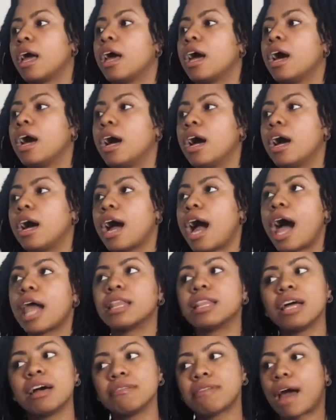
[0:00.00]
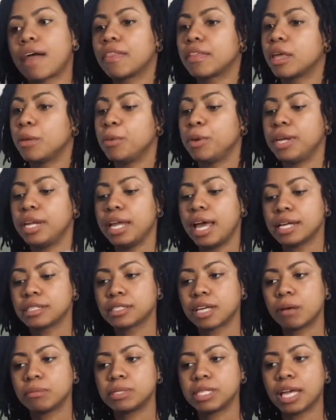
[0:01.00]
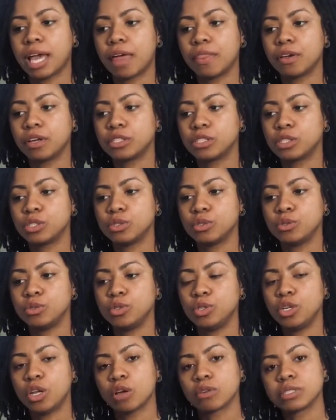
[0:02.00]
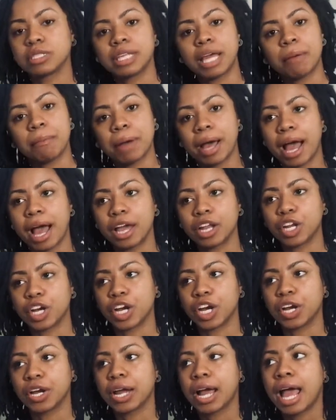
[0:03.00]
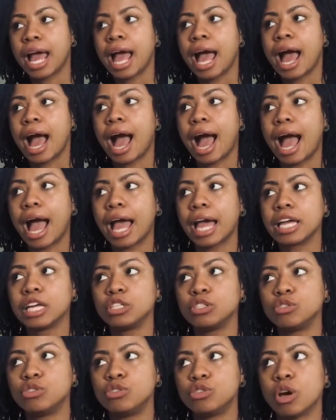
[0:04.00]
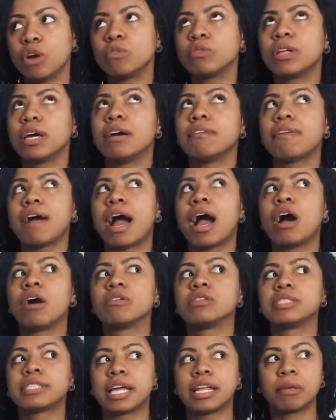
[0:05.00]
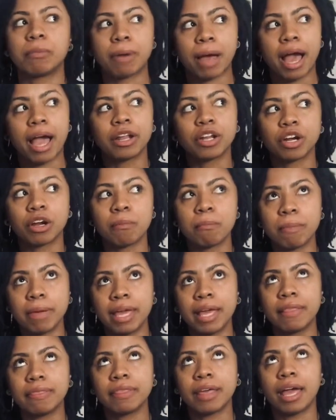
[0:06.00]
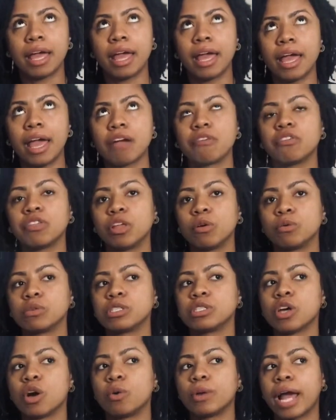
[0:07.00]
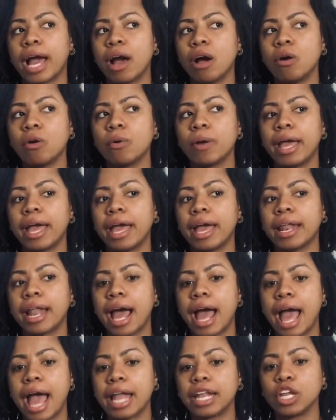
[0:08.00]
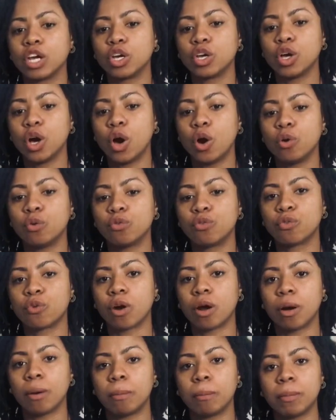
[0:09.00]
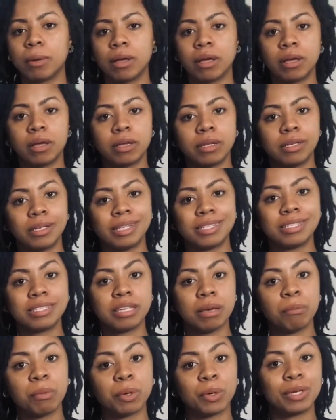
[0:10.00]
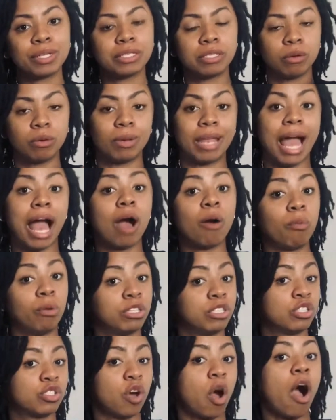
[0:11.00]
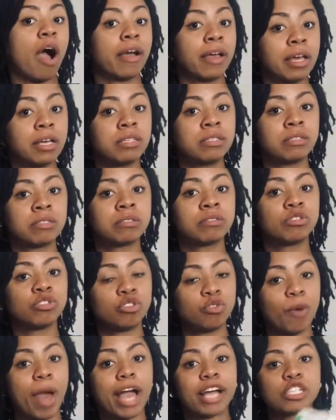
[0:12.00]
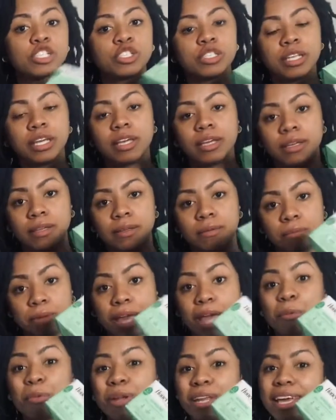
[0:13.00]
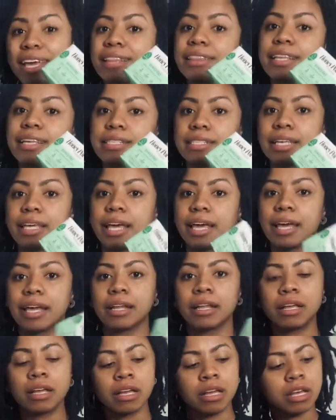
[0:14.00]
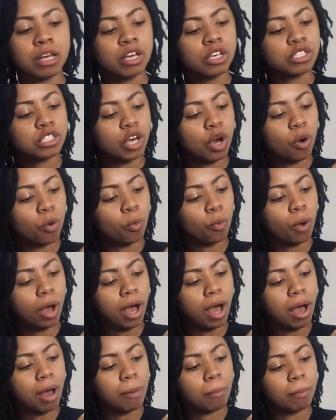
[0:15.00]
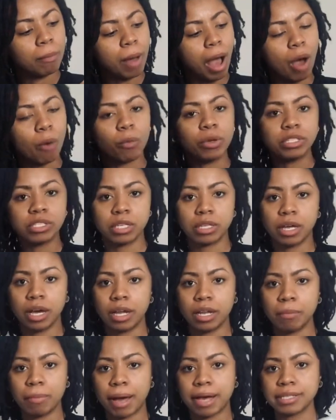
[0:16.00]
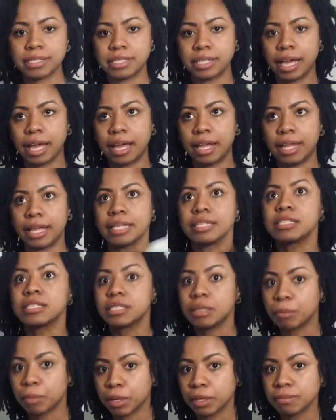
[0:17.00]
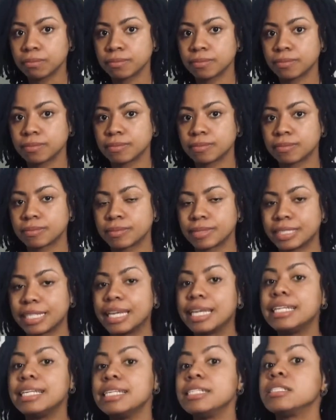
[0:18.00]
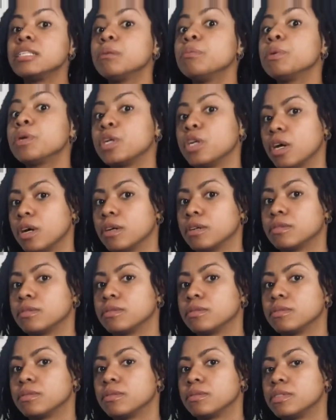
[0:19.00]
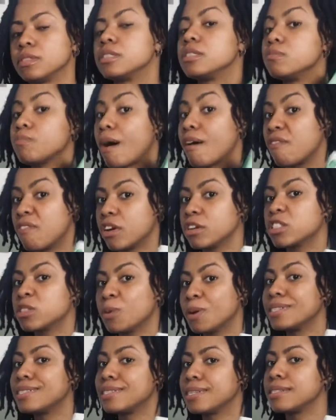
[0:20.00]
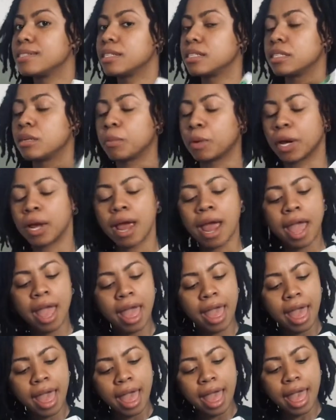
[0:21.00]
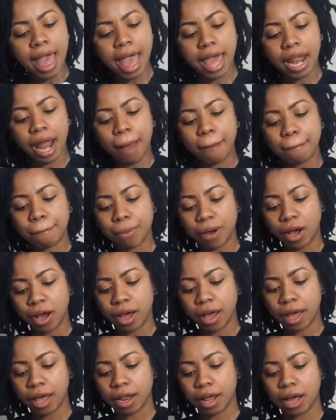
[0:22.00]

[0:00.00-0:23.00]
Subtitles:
I love how the community has come together to, you know, stand behind her. I don't love how standing behind her meant that everything was sold out and I had to go from December until now, which is August, to actually be able to get these again. So I went to the Honey Pot stand in December. In December, y'all. This is my first one since December. And I bought